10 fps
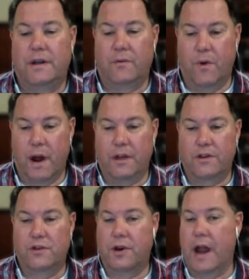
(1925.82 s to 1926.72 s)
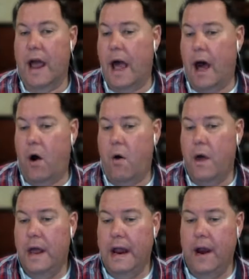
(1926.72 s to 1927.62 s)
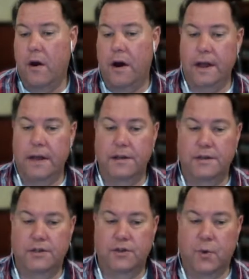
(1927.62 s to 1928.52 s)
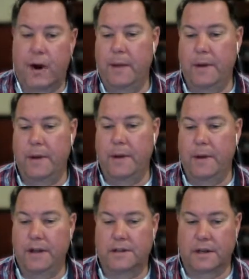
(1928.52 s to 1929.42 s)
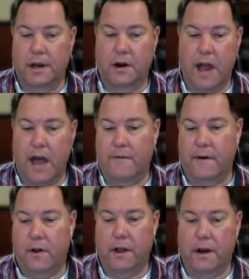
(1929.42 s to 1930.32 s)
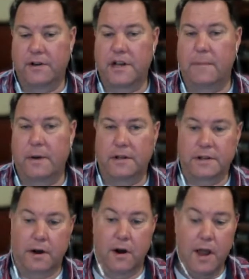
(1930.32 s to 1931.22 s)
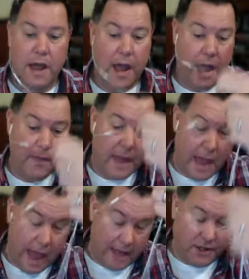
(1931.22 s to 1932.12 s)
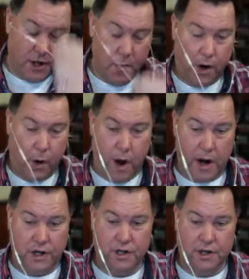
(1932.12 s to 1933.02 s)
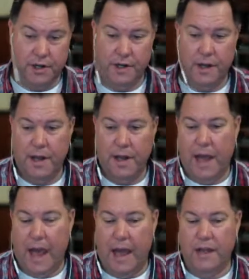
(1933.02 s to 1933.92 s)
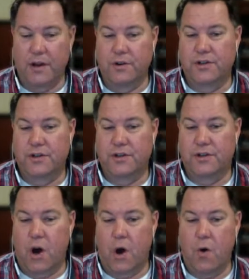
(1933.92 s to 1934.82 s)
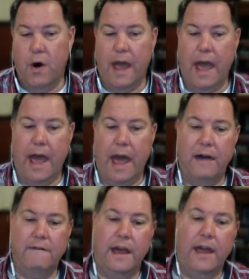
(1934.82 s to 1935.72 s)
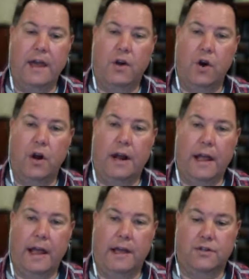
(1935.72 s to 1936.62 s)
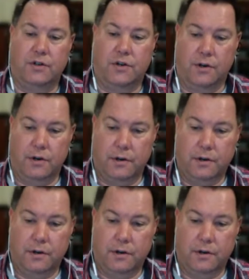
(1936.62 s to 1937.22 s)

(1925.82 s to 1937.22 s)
Right. So now here it is 20 minutes later, half an hour later, 10 minutes later, and they ask you a question and you don't have a good answer.